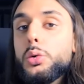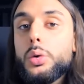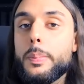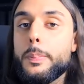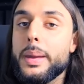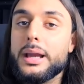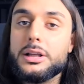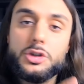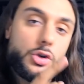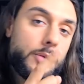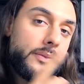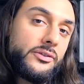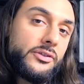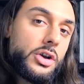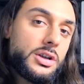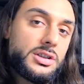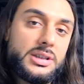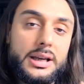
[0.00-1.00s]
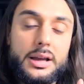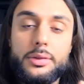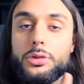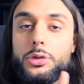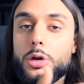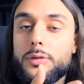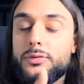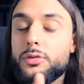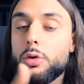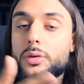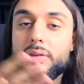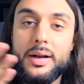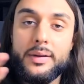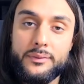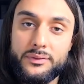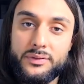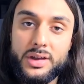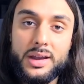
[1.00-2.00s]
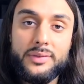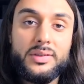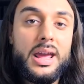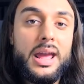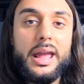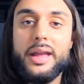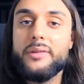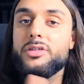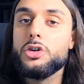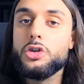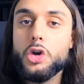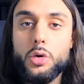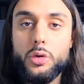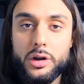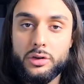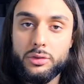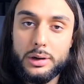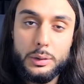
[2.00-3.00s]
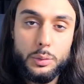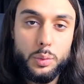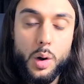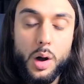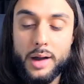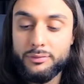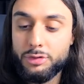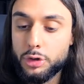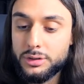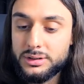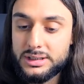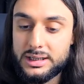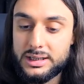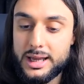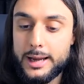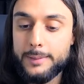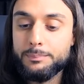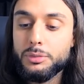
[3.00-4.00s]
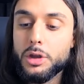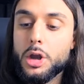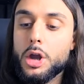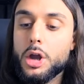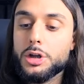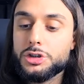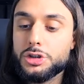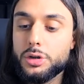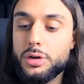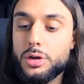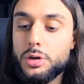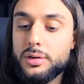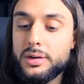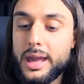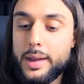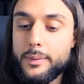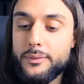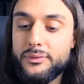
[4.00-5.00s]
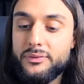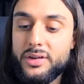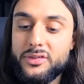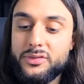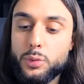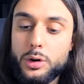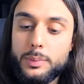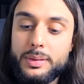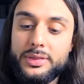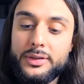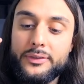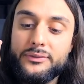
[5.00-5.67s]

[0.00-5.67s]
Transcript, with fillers: would have picked to come first, second, third, fourth, and fifth if you don't agree with what I've done on today. So who came fifth would have been the